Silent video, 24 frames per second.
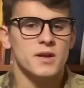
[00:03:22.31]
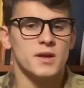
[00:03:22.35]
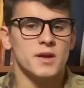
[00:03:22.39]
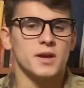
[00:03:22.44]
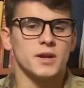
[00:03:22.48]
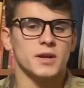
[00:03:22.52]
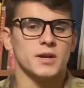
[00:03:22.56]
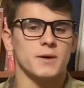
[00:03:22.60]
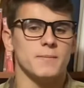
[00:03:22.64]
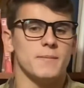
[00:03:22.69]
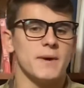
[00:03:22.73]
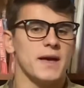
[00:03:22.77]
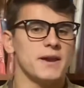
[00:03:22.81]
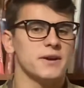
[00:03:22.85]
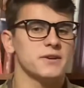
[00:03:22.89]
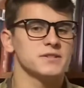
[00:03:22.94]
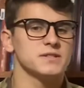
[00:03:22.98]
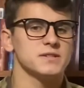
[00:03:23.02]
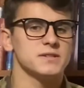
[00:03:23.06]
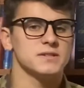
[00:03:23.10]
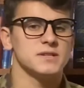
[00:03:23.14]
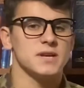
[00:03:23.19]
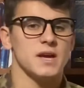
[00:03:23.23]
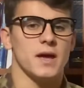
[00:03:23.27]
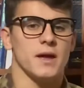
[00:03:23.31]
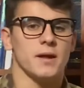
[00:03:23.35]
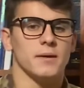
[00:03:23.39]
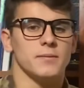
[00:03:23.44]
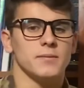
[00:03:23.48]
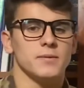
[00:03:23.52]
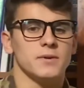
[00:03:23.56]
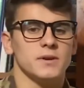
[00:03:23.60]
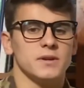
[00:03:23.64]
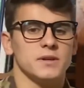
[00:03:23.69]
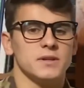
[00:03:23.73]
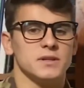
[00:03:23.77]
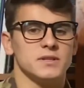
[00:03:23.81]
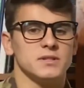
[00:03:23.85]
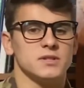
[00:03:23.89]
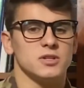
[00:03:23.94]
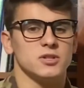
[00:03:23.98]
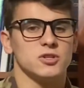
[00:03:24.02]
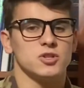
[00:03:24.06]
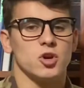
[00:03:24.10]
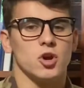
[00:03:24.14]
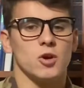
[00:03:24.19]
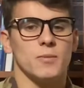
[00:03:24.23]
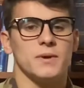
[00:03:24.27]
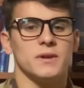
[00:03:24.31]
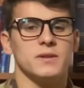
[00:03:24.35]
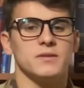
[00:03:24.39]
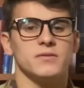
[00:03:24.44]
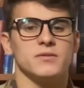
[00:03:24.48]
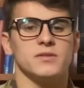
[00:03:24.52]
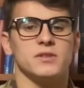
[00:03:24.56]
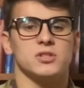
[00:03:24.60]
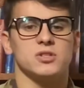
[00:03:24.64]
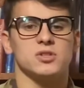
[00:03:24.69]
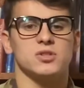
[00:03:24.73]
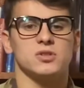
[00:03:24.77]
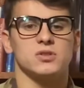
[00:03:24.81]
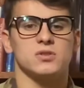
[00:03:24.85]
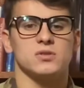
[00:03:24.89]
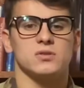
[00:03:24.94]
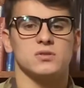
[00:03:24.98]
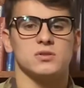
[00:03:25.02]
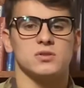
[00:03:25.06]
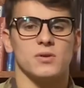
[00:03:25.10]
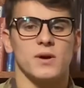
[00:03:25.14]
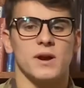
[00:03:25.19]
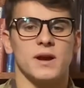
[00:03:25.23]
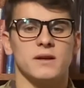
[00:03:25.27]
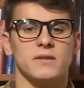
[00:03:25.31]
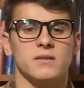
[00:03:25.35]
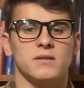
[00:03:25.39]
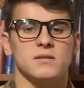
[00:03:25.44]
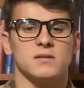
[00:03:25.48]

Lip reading: Commander's intent is to determine the strength,